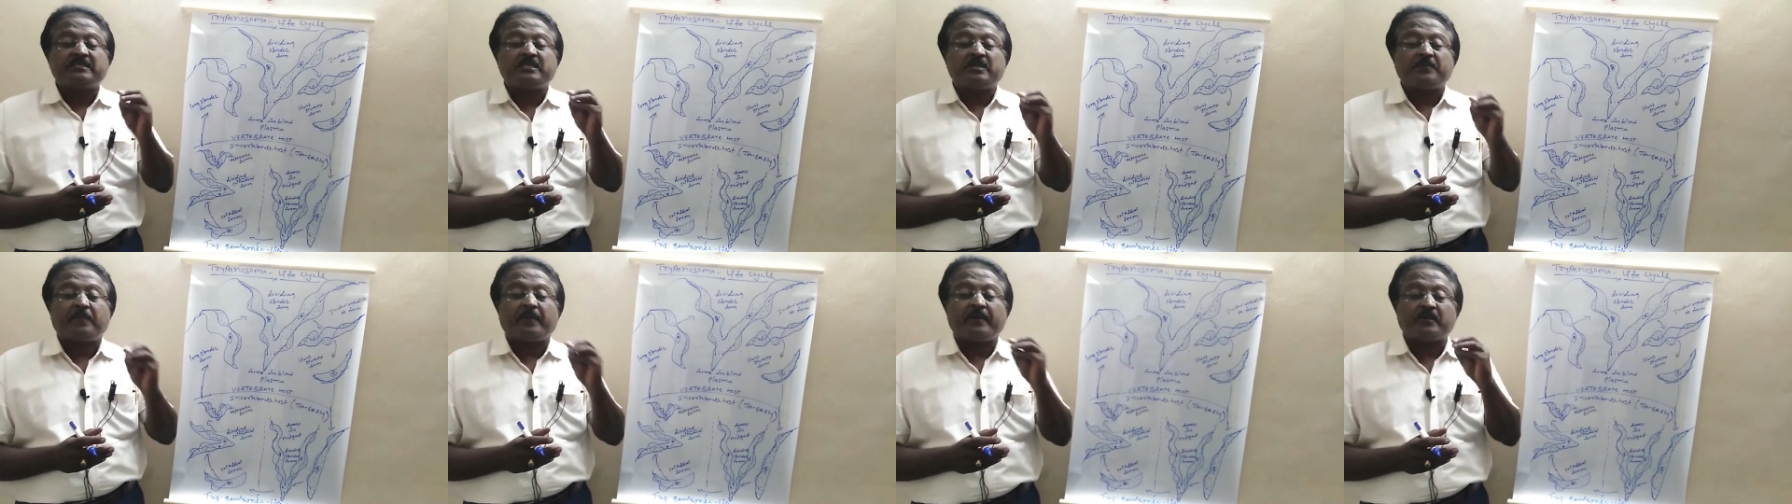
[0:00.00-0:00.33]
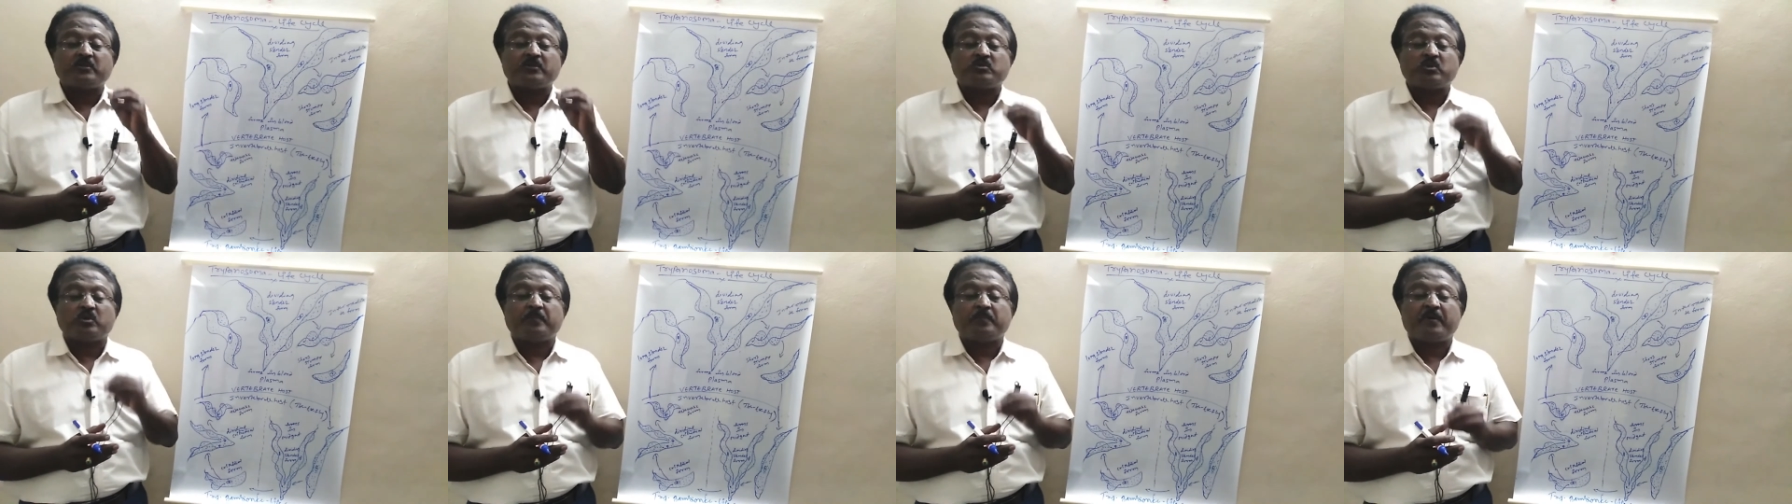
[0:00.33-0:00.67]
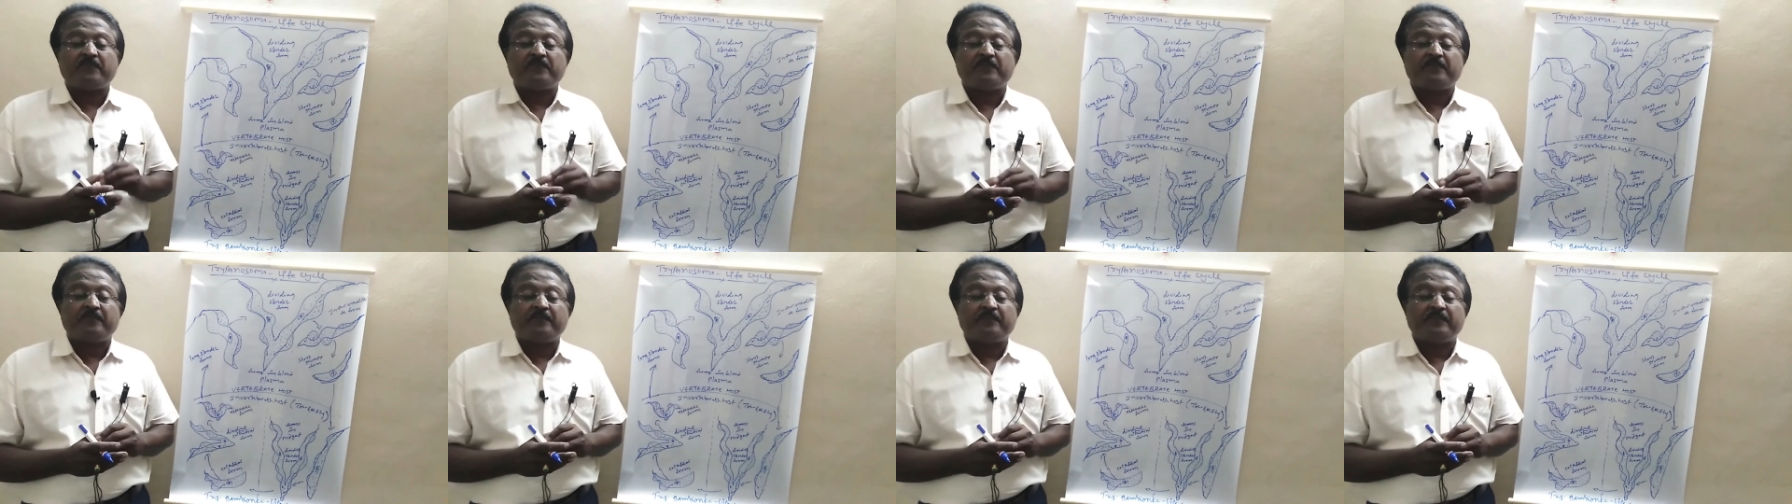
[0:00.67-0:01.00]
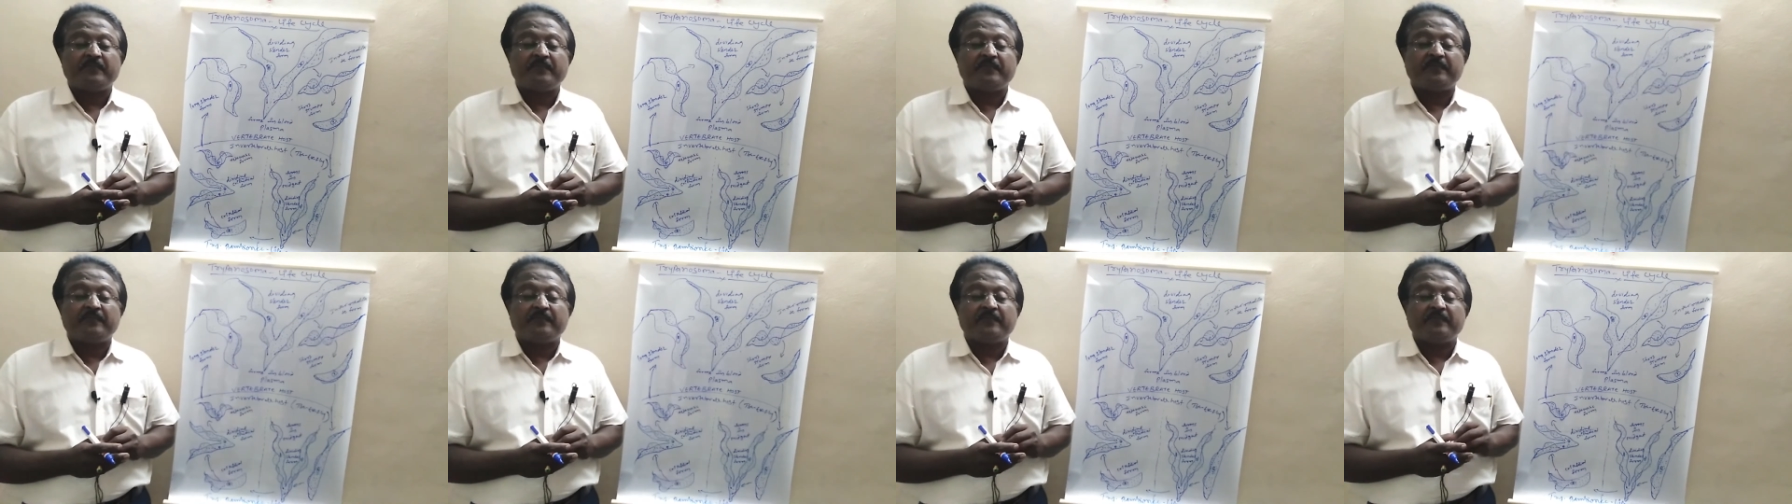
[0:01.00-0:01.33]
trypanosoma
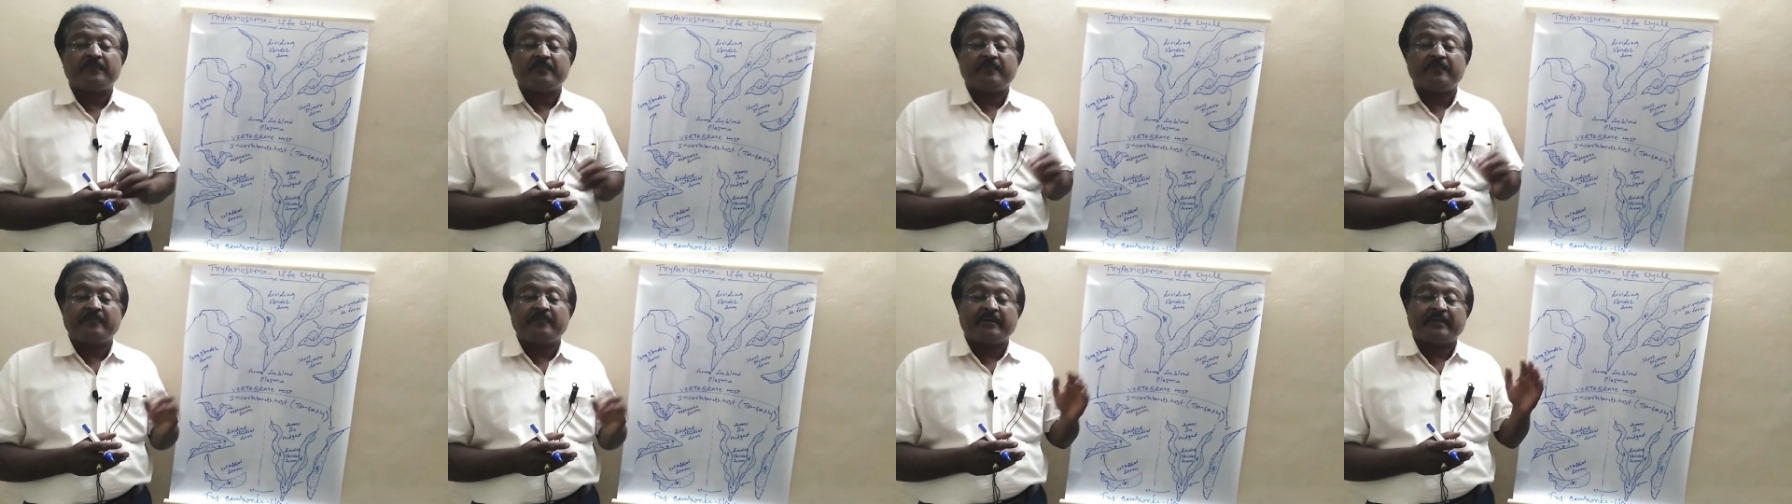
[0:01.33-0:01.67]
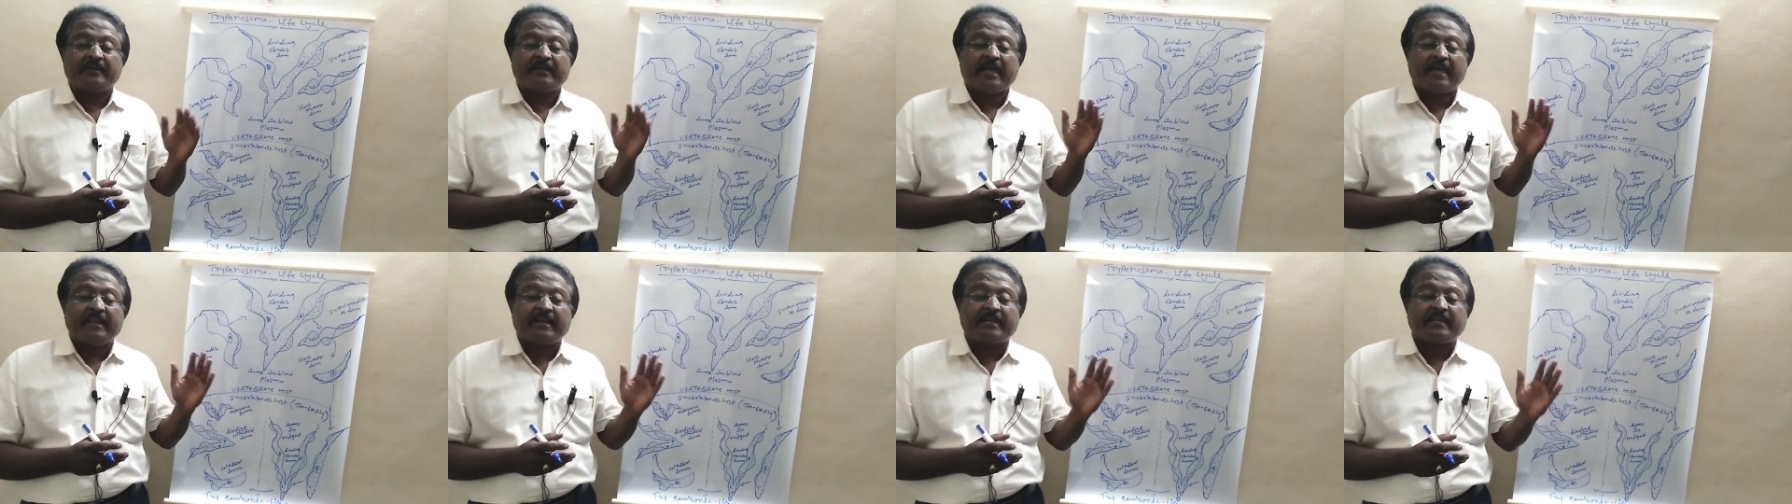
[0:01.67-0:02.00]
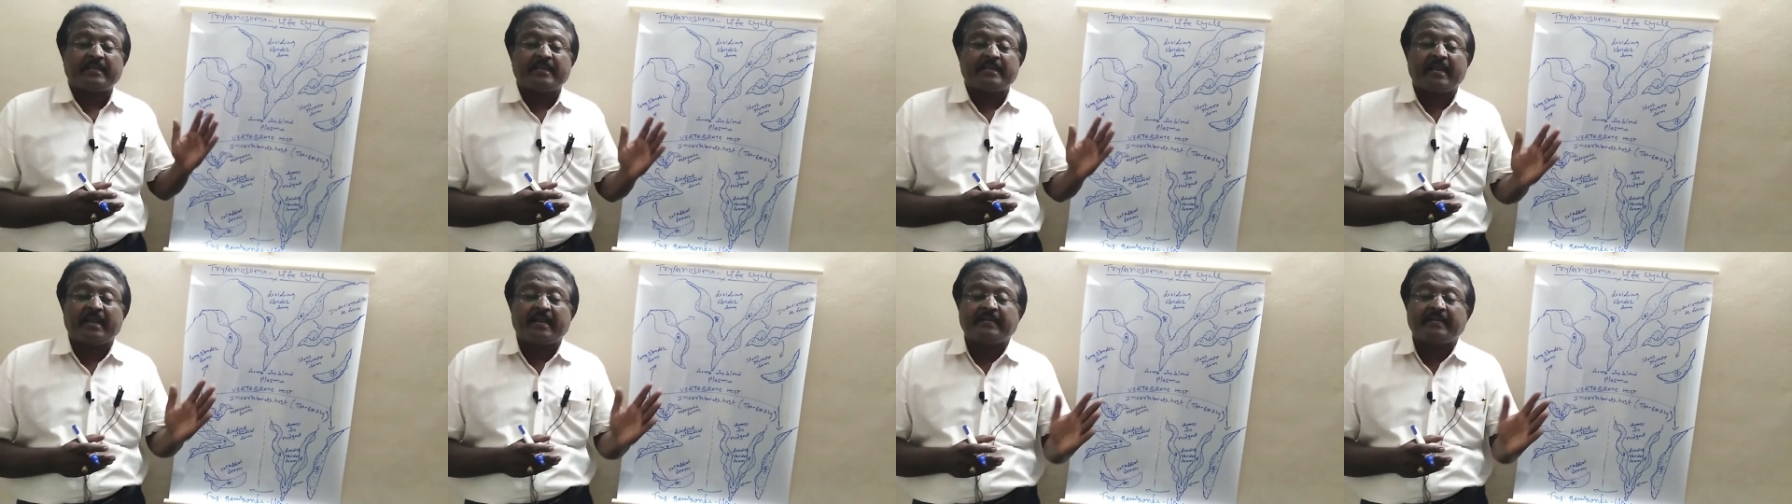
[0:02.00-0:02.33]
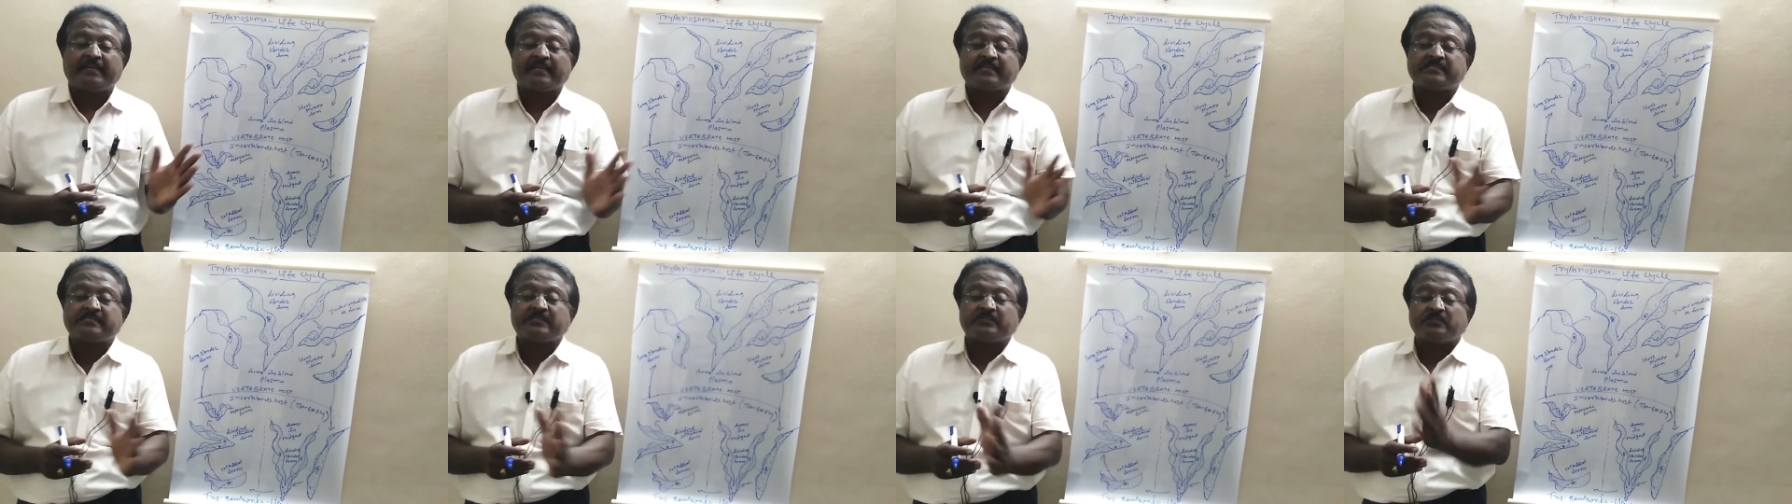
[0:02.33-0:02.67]
directly
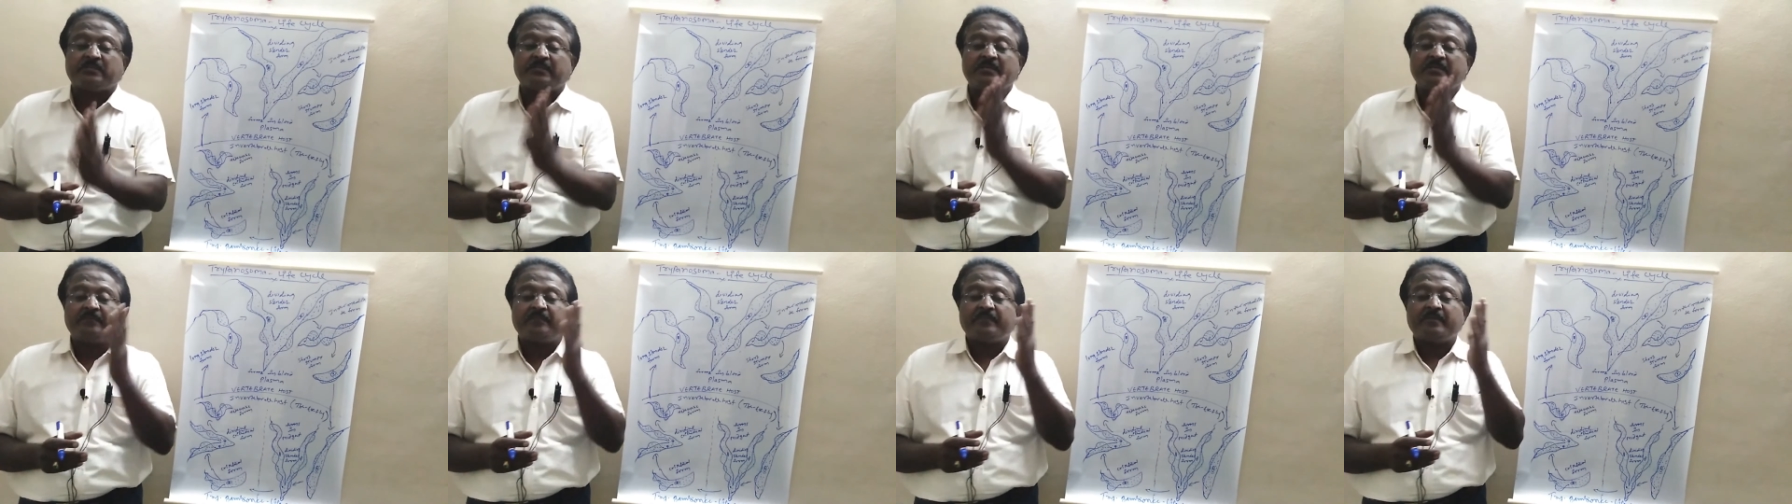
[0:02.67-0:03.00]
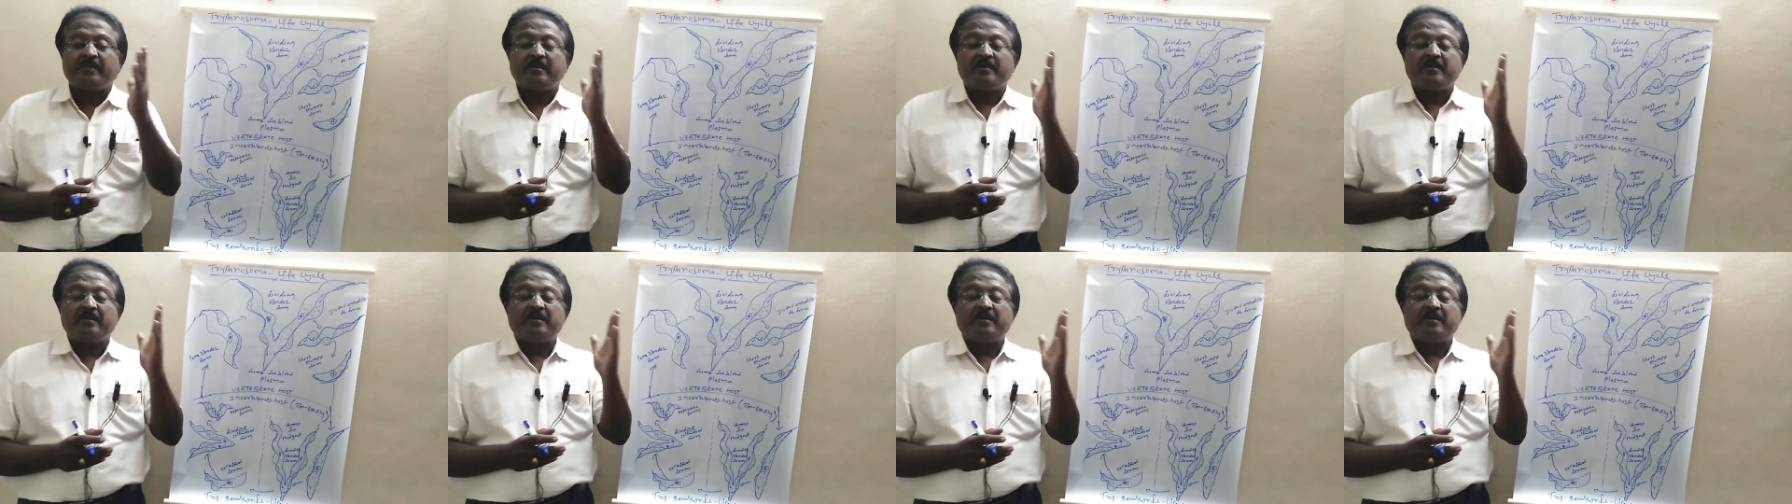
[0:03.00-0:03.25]
enters into the,